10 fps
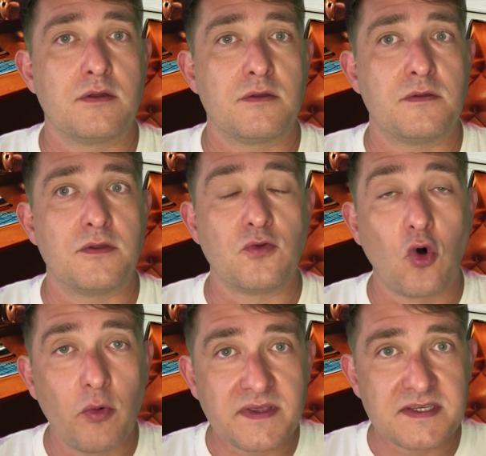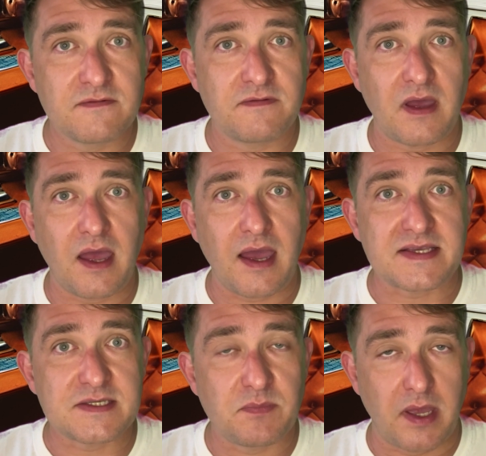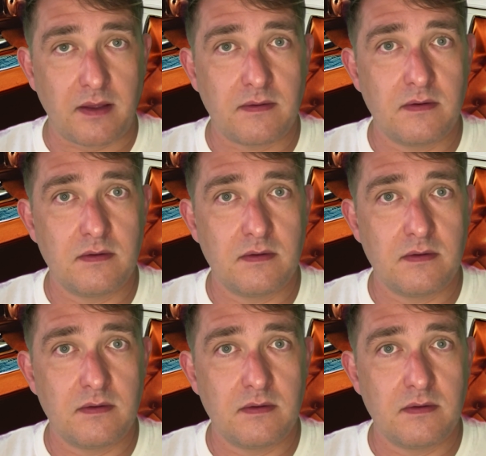the normative aspect